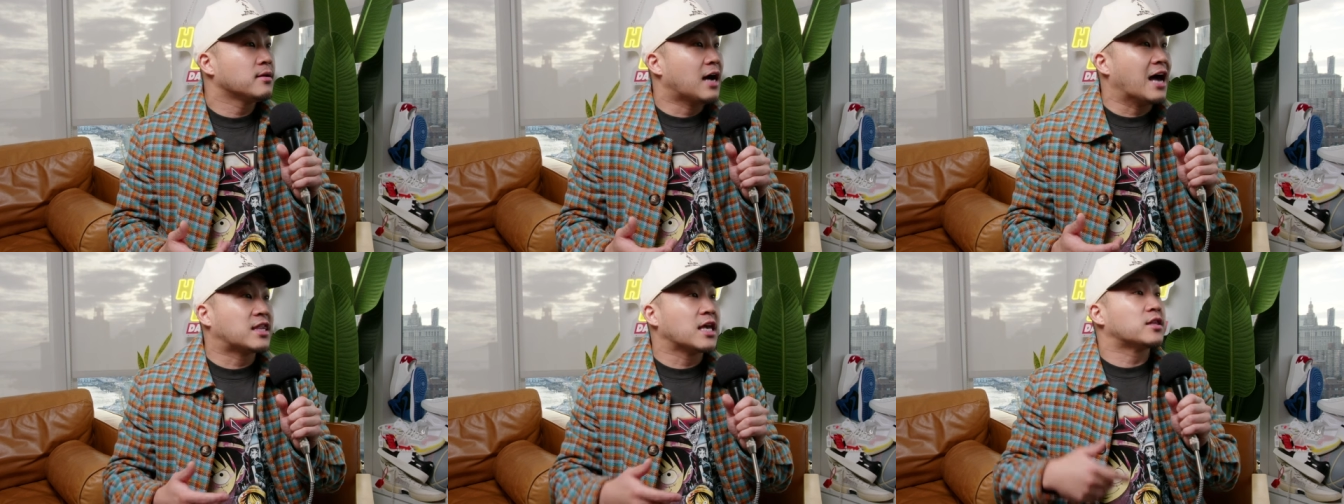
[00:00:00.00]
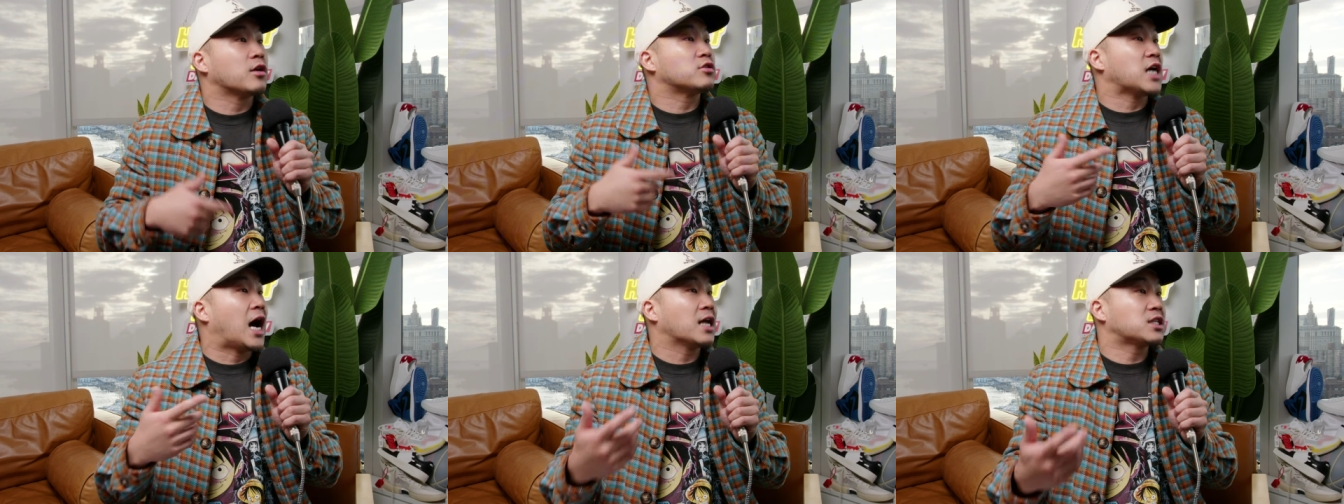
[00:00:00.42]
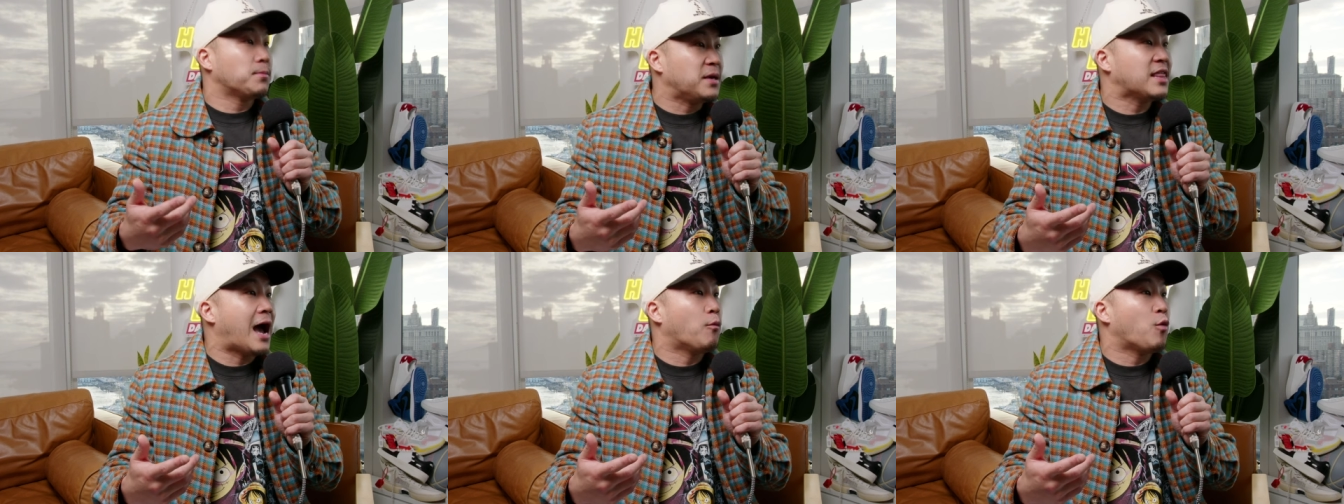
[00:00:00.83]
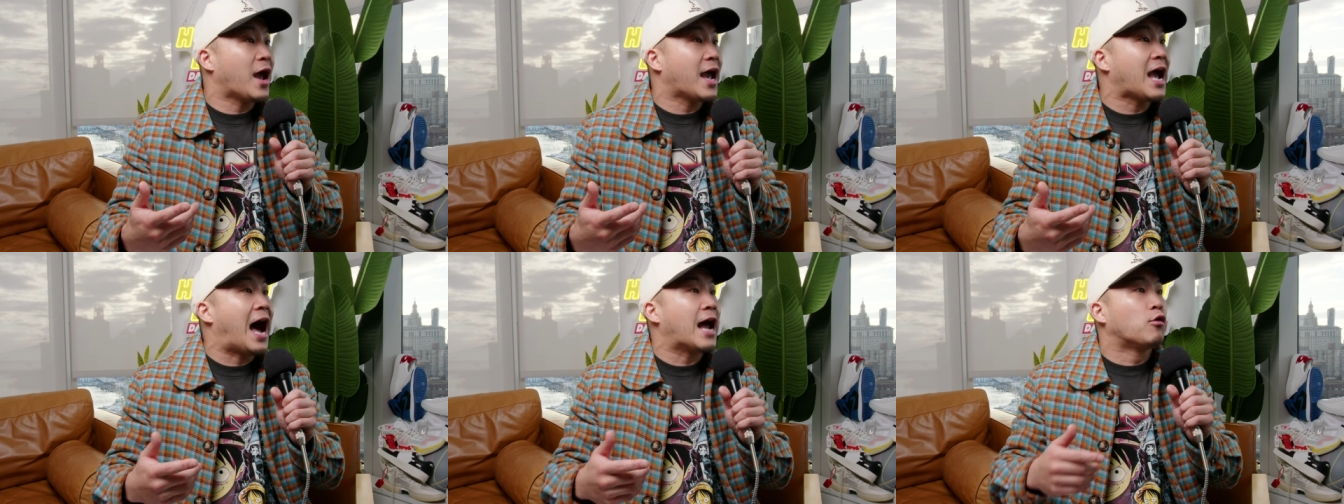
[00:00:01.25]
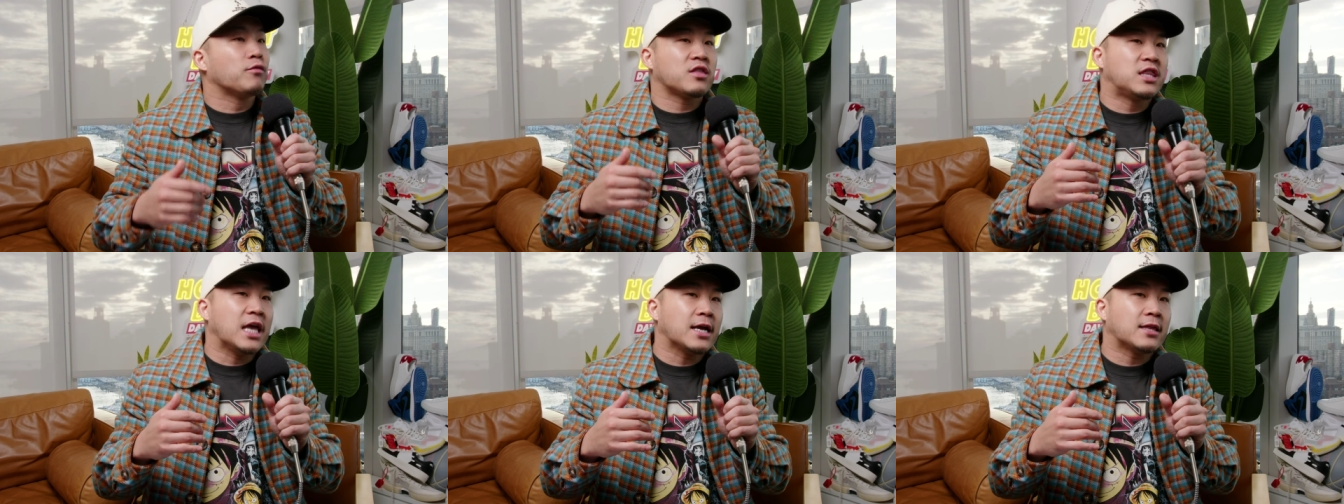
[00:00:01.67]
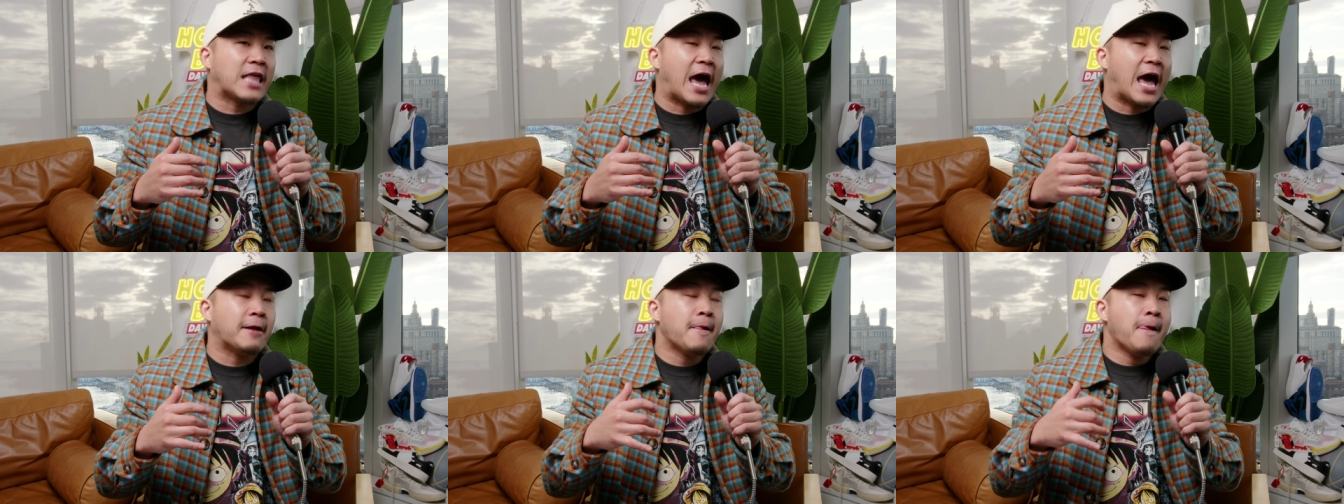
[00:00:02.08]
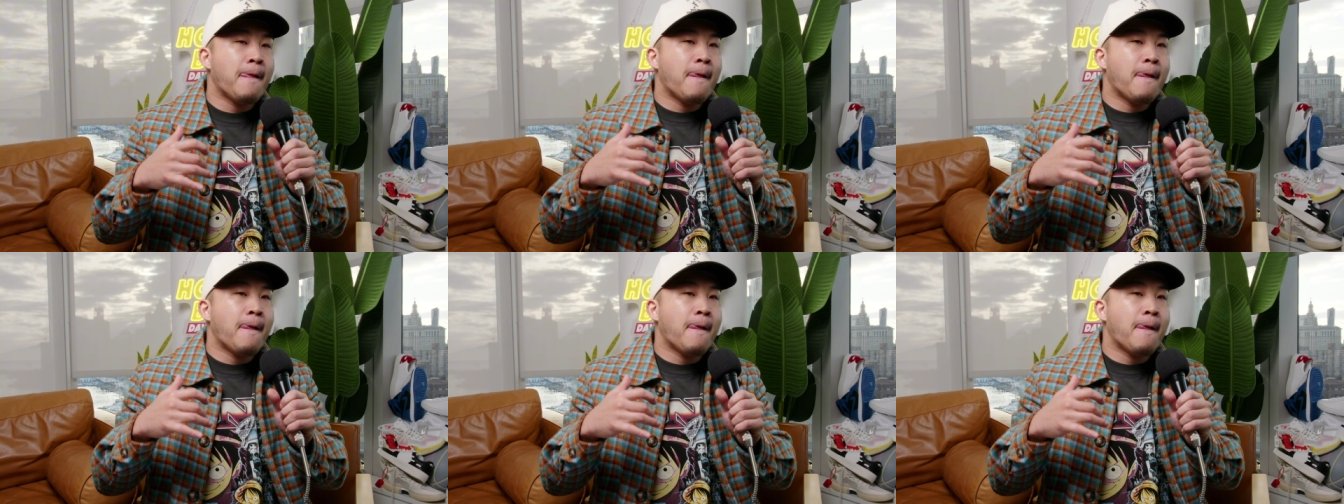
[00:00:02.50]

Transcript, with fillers: I think they're taught to be that way. I don't think that